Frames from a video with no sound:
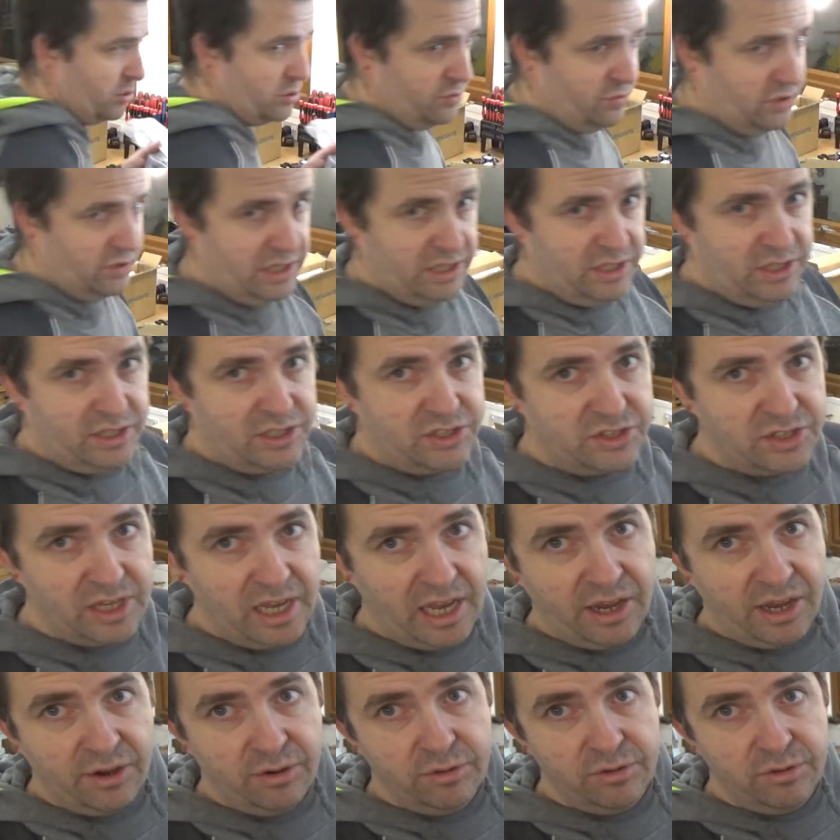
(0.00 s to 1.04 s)
with a linear
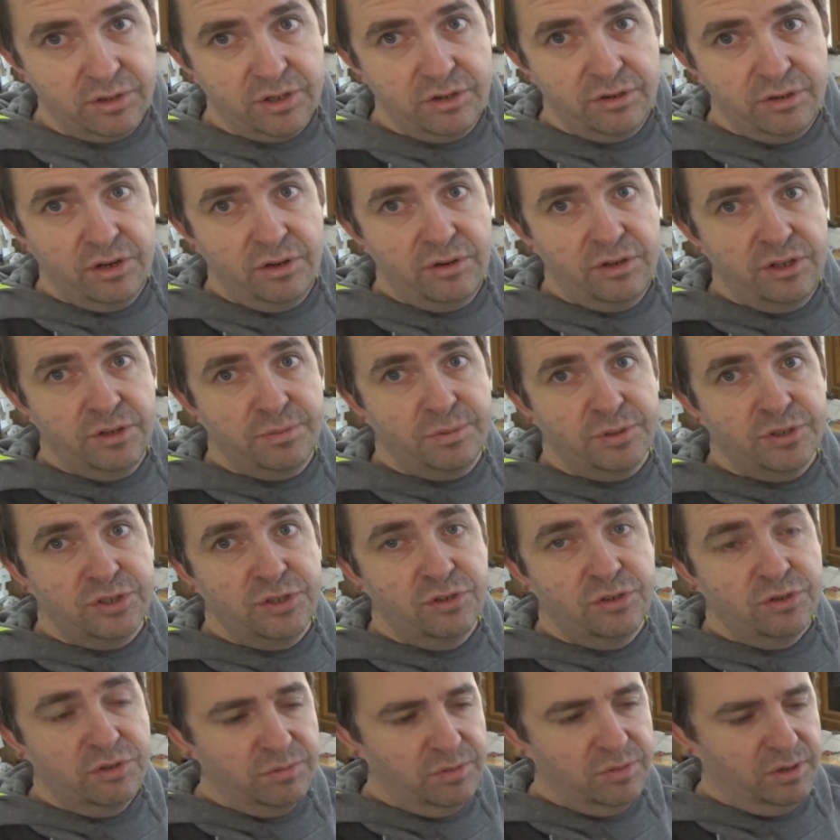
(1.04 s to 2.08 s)
scale, you can only
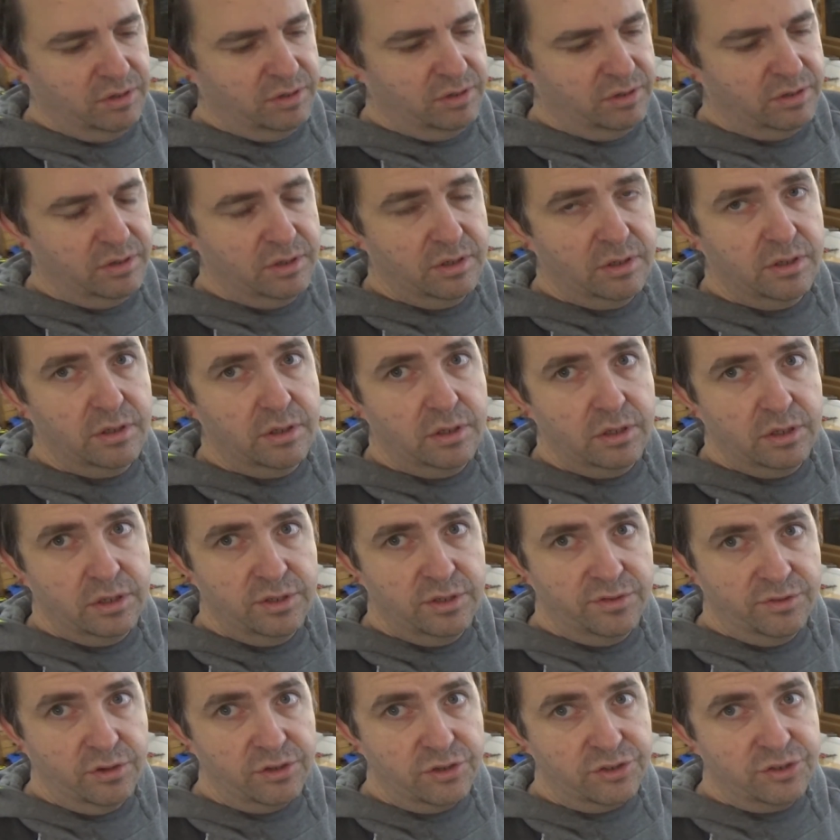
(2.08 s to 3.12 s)
presume you've
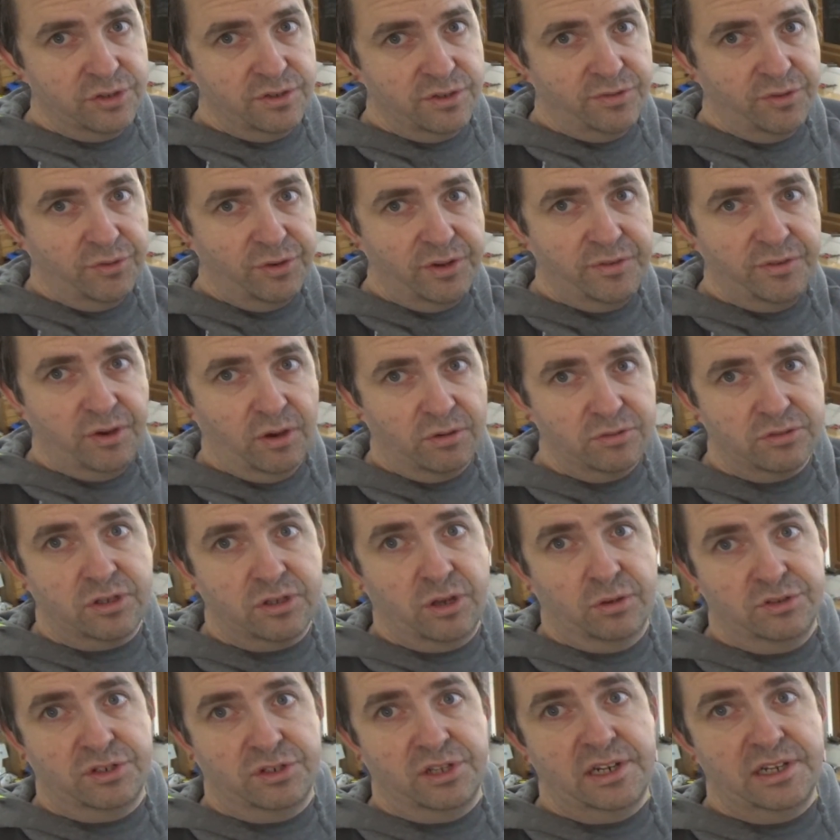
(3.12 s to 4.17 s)
got 240 volts
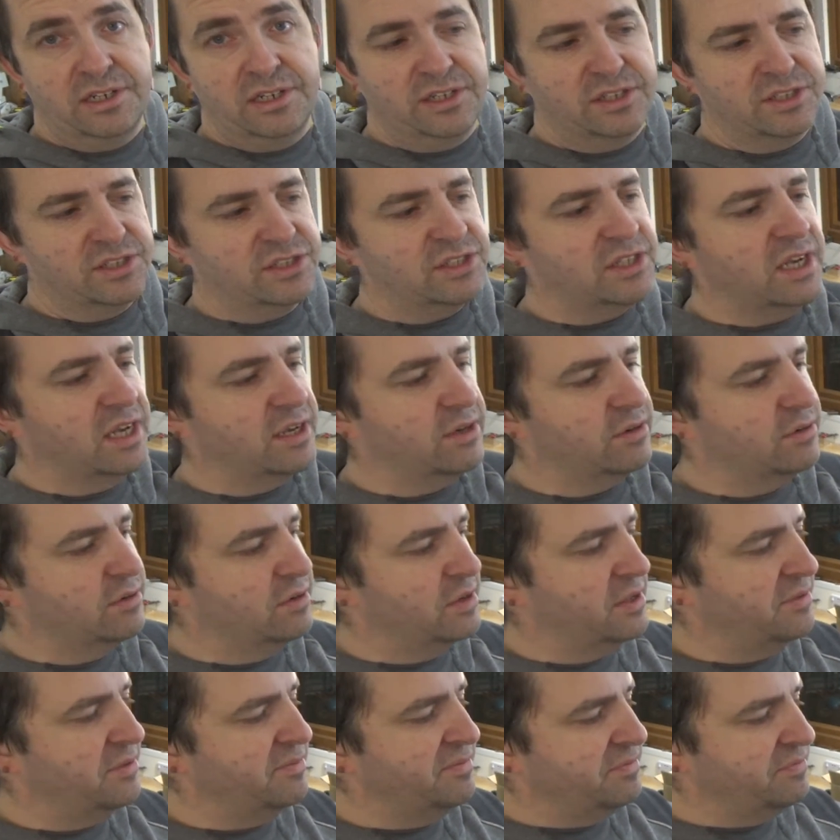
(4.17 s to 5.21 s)
going to linear scale.
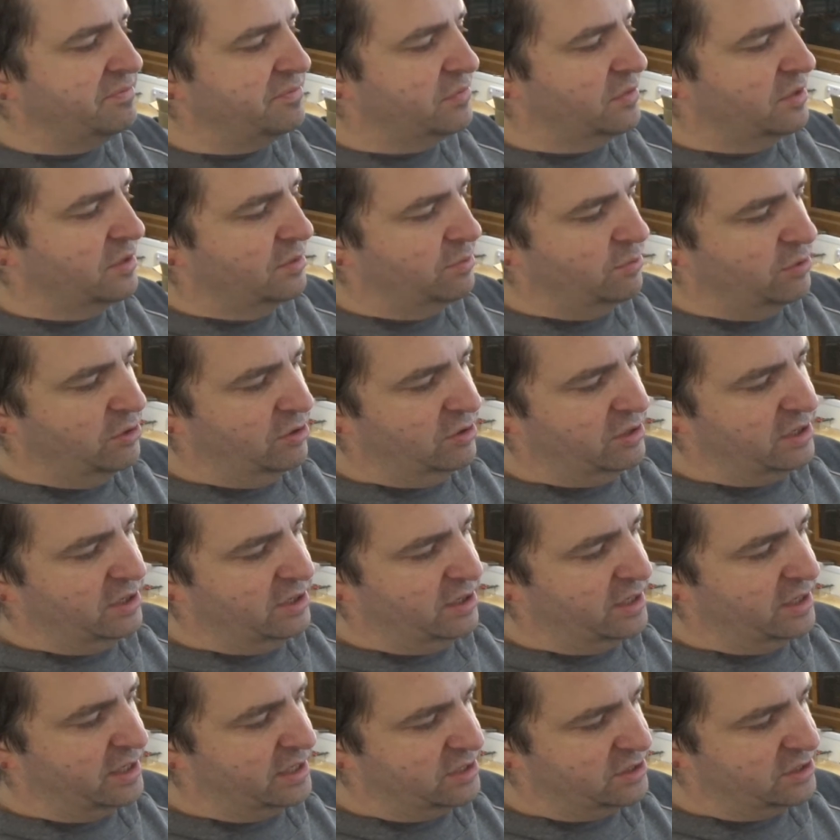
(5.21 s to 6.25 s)
But look at
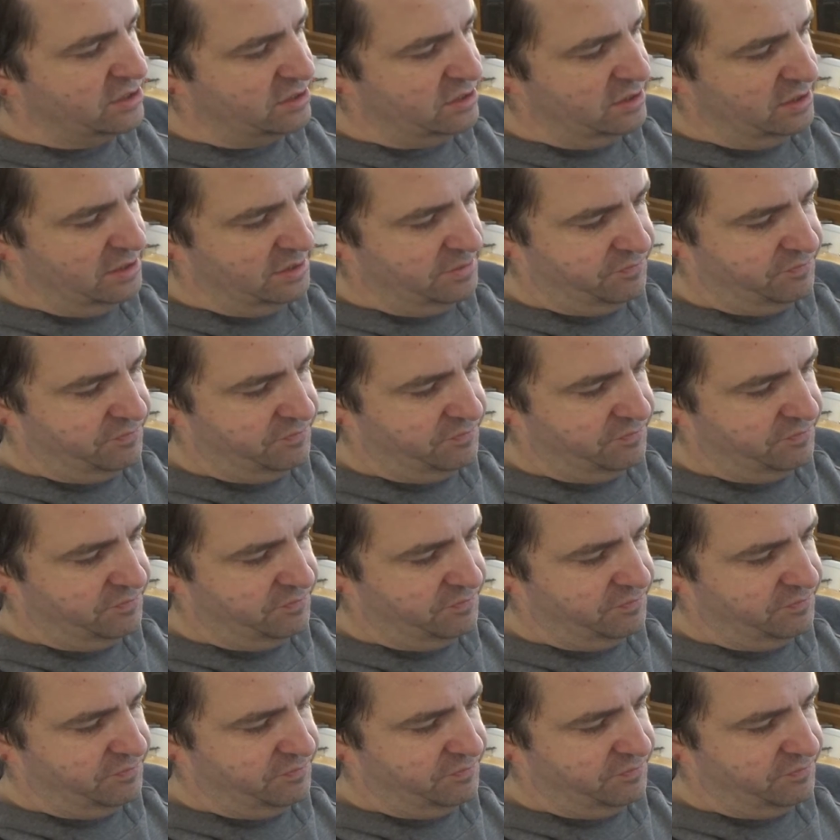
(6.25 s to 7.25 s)
this.